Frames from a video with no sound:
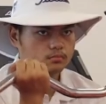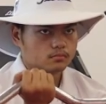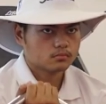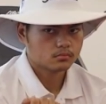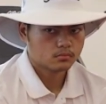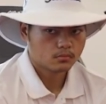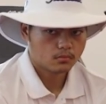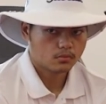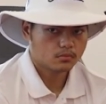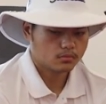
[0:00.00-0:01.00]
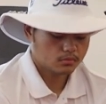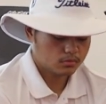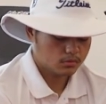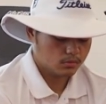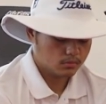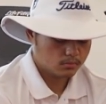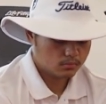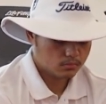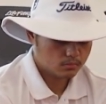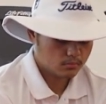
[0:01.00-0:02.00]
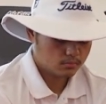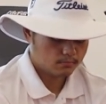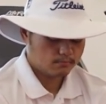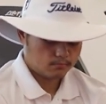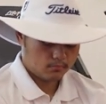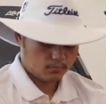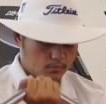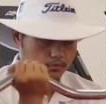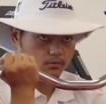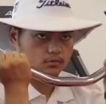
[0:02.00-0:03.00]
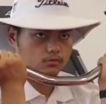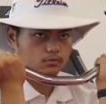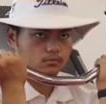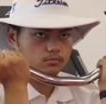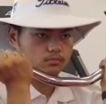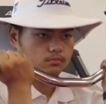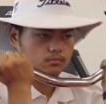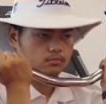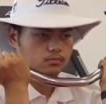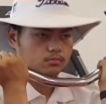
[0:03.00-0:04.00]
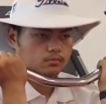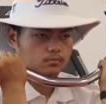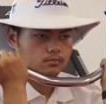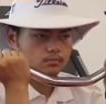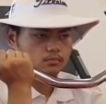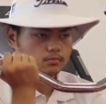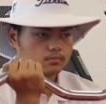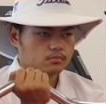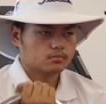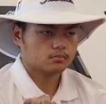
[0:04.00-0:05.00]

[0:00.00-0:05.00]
(no one is talking)